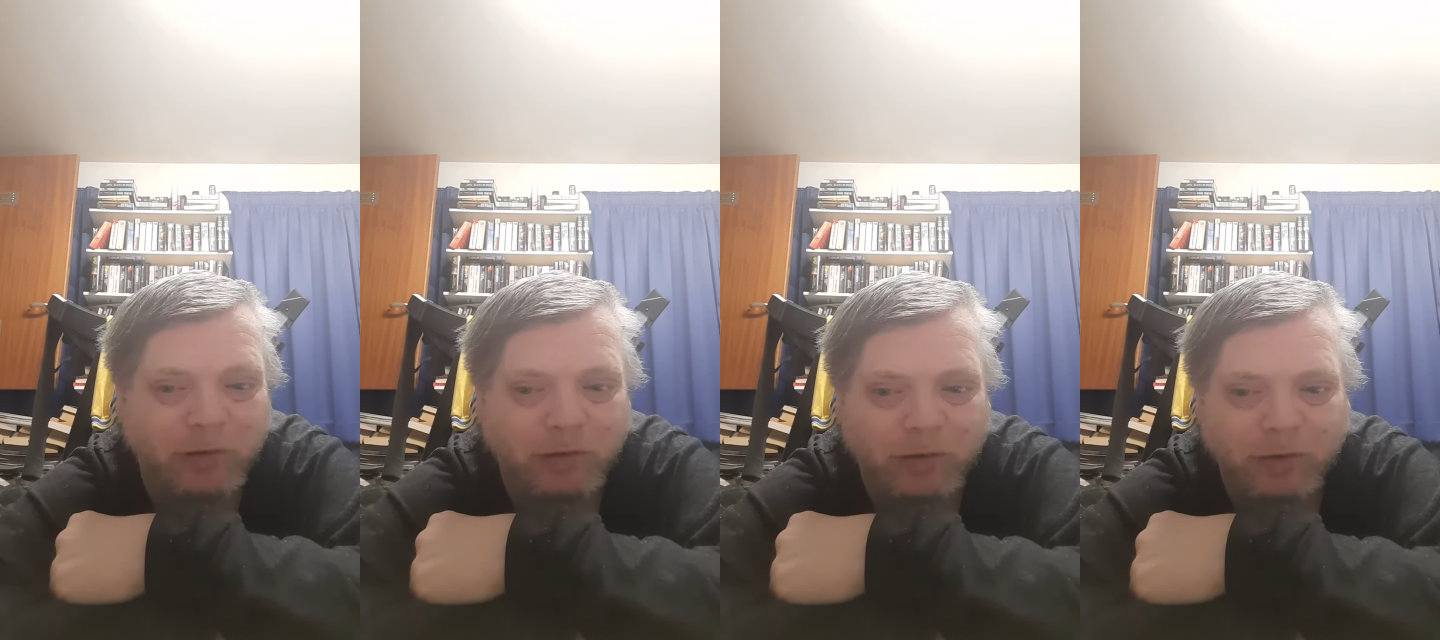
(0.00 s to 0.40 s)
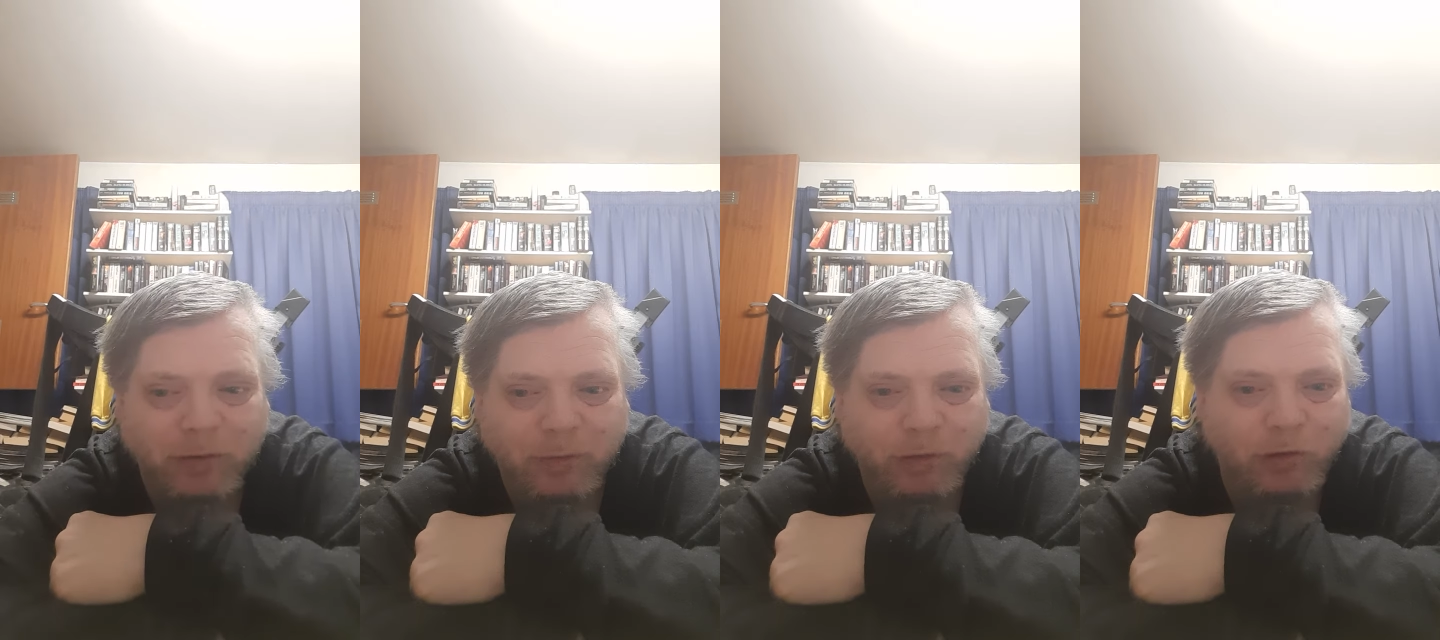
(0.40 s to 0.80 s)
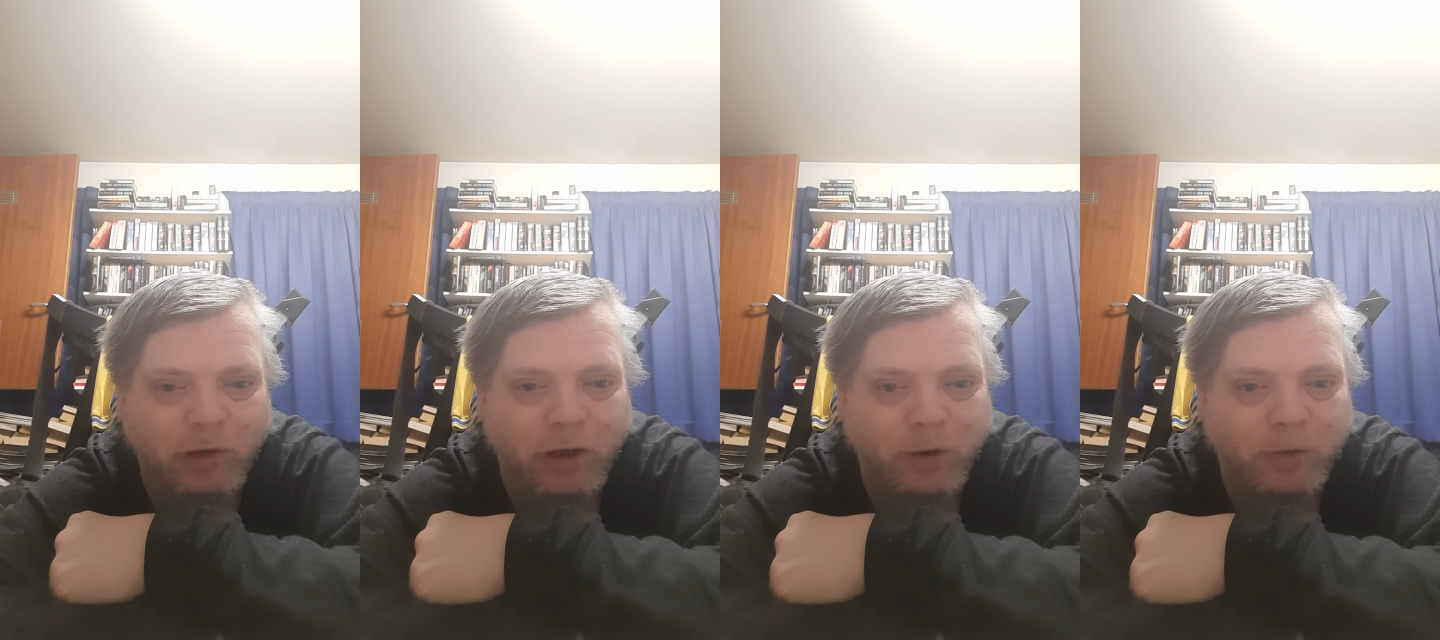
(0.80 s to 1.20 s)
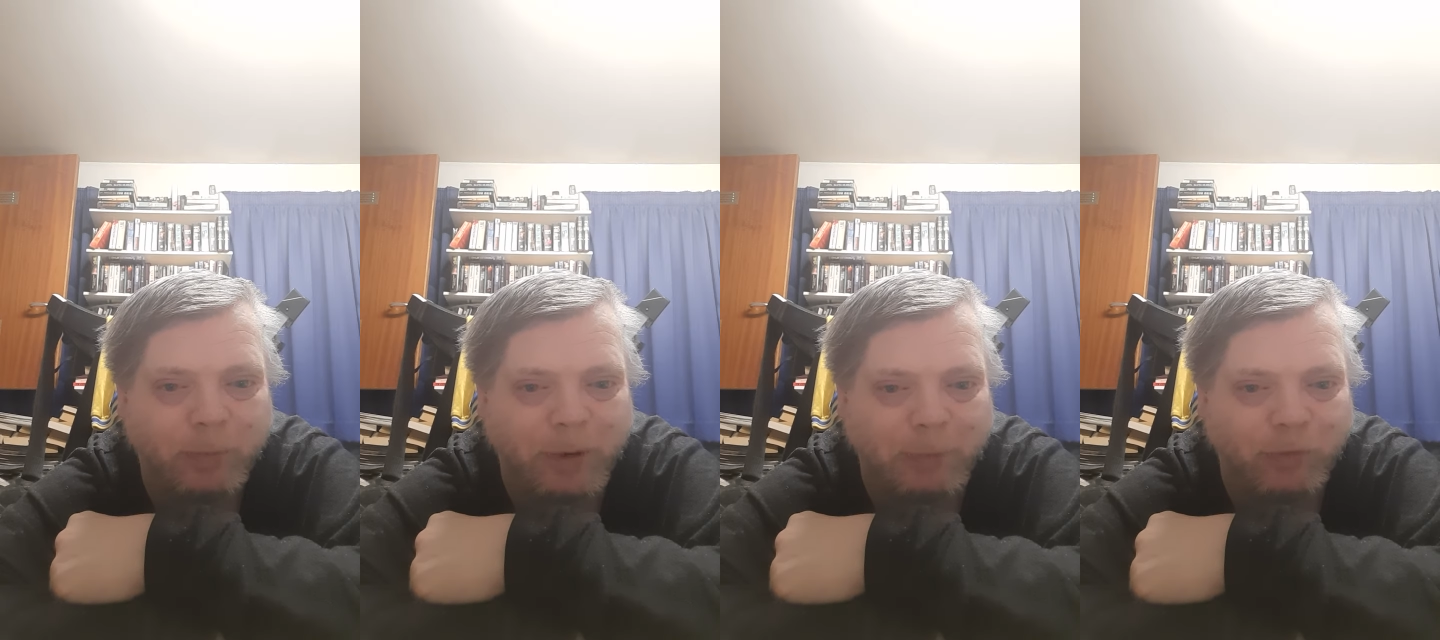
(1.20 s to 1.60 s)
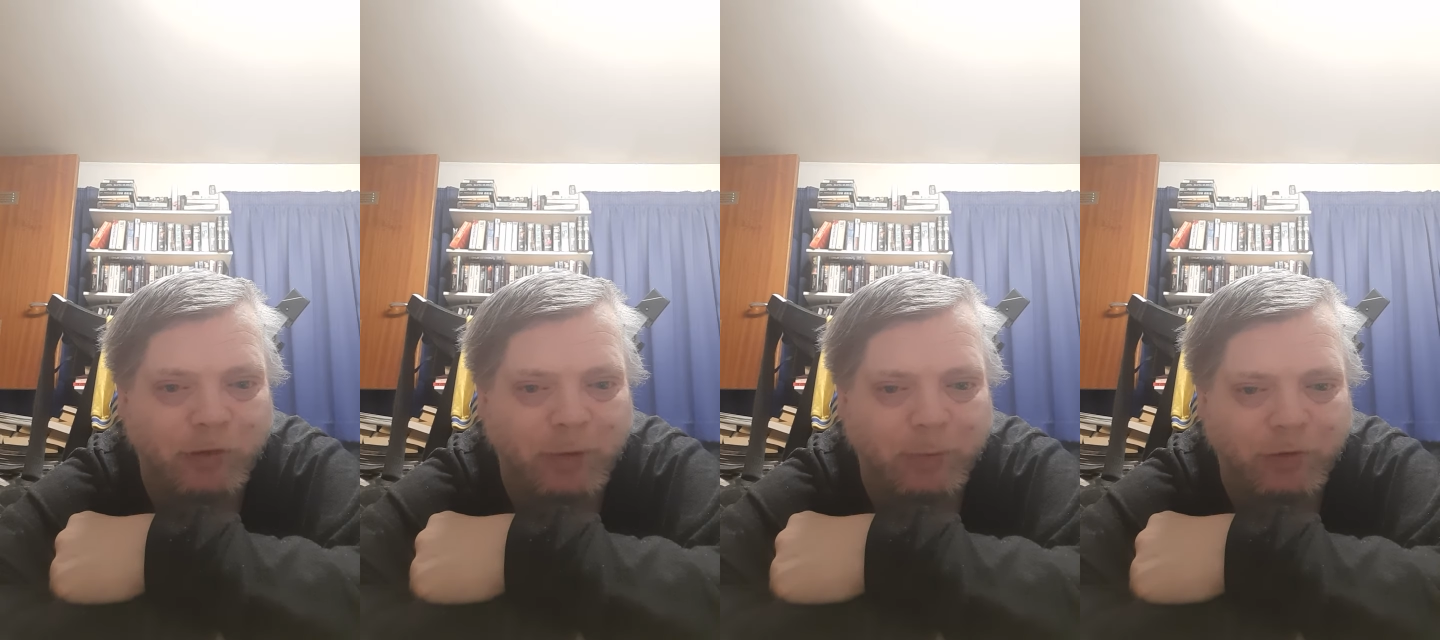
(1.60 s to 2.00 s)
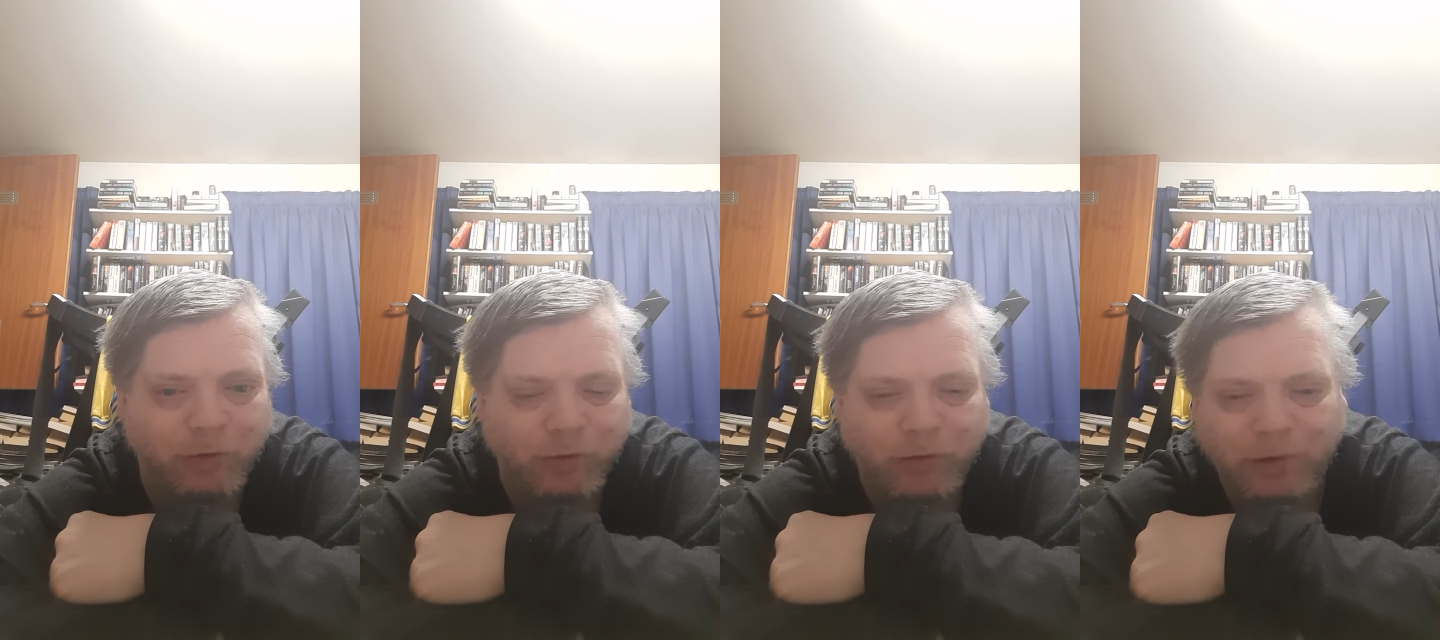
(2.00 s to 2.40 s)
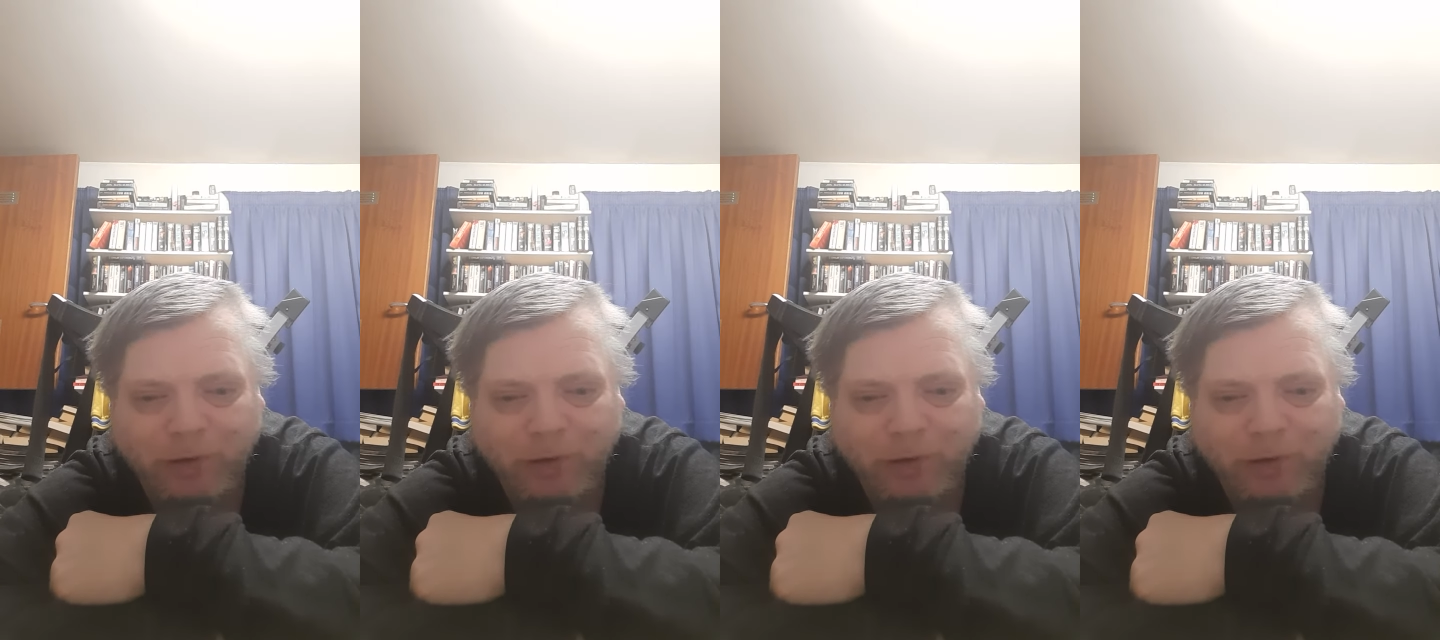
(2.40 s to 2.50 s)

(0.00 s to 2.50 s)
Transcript: we should learn other people's languages.